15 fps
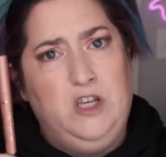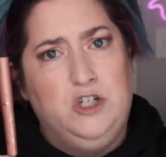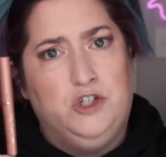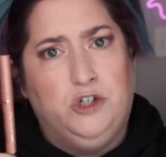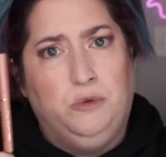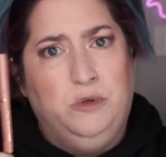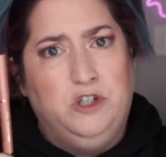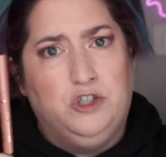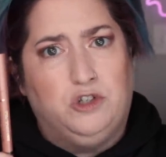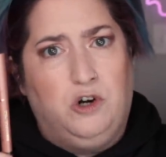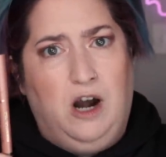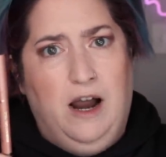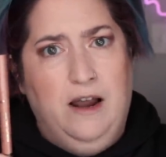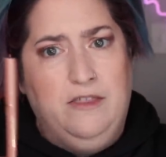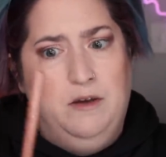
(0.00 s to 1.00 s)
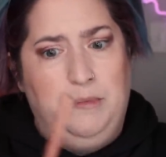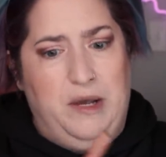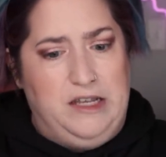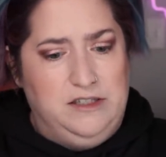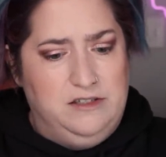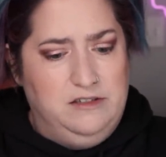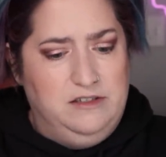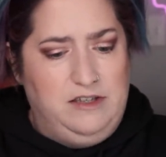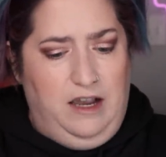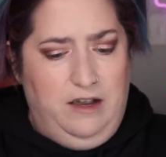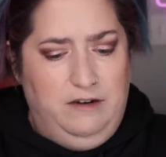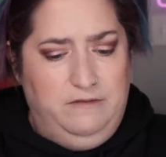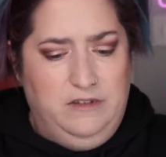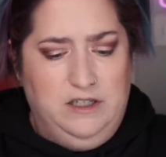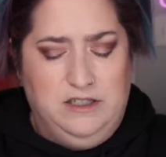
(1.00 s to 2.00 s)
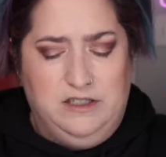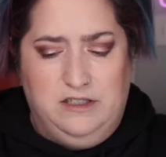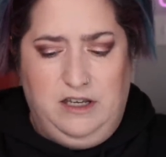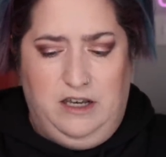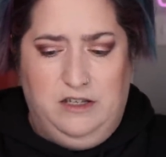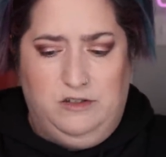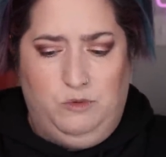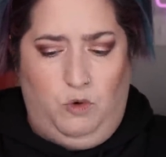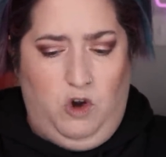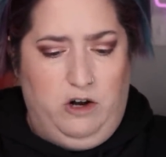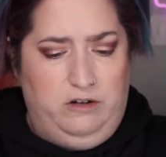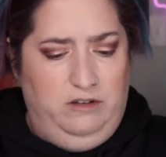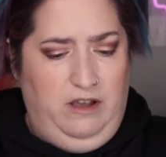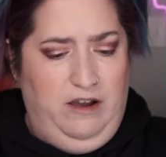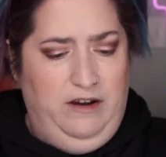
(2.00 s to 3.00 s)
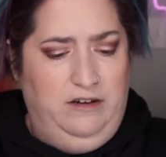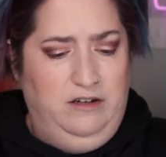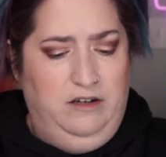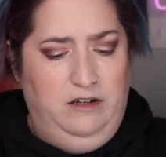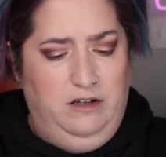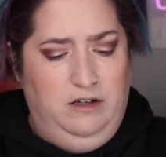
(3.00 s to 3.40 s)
should we try the pencil side of this as waterline?